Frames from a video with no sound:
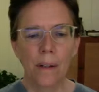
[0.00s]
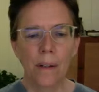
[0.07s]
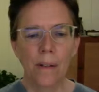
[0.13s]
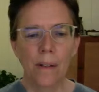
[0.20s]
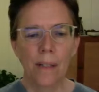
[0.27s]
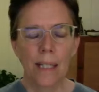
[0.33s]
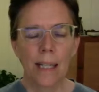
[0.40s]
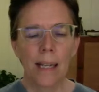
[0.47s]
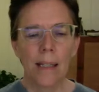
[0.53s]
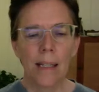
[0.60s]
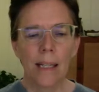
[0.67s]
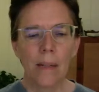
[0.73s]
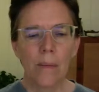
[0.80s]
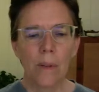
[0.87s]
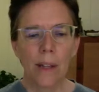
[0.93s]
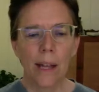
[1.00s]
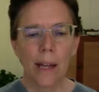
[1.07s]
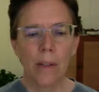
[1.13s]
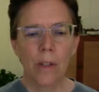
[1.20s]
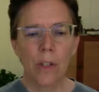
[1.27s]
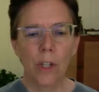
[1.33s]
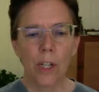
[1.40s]
with tending
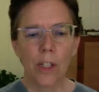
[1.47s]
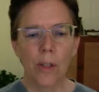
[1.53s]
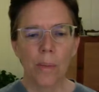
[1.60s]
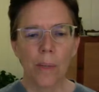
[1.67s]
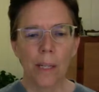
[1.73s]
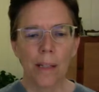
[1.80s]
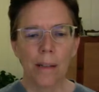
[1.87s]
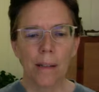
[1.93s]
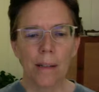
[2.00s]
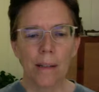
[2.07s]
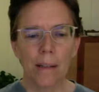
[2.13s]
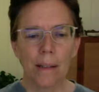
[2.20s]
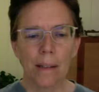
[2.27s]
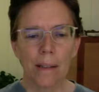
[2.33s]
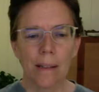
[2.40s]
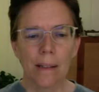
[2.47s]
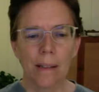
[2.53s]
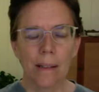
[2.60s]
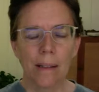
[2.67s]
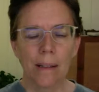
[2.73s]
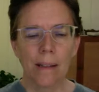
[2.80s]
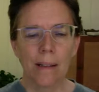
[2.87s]
without judgment,
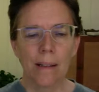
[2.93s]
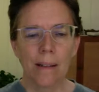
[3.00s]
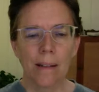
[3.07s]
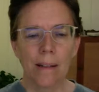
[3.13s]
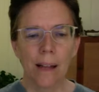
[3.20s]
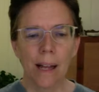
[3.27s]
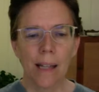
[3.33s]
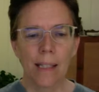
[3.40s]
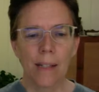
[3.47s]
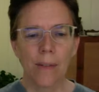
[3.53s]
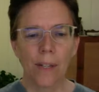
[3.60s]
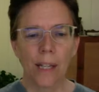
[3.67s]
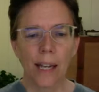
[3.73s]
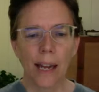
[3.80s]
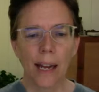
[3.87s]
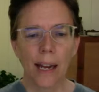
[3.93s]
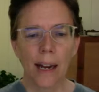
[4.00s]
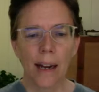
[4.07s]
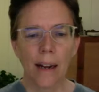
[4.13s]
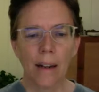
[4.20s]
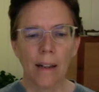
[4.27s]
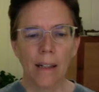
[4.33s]
lots of
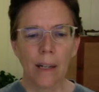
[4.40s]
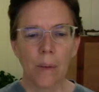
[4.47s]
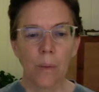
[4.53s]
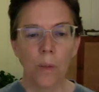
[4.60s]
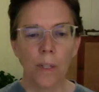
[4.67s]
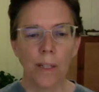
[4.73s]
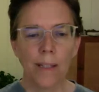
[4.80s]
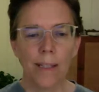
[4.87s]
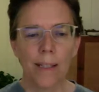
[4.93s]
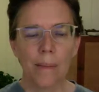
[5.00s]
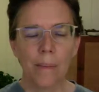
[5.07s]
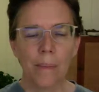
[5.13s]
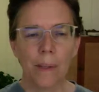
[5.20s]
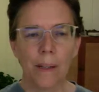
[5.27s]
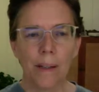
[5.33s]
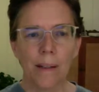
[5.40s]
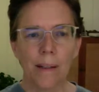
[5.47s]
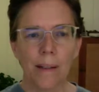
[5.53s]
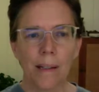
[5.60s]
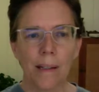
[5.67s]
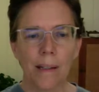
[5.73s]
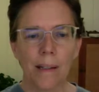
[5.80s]
care and wisdom
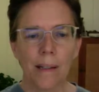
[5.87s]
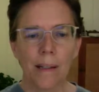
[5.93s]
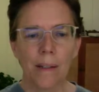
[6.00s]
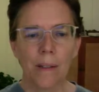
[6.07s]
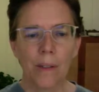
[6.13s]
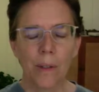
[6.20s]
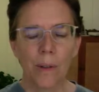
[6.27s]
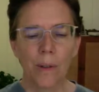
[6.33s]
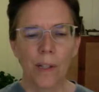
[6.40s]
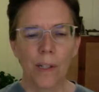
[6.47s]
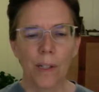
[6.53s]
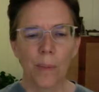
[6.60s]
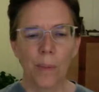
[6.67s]
to this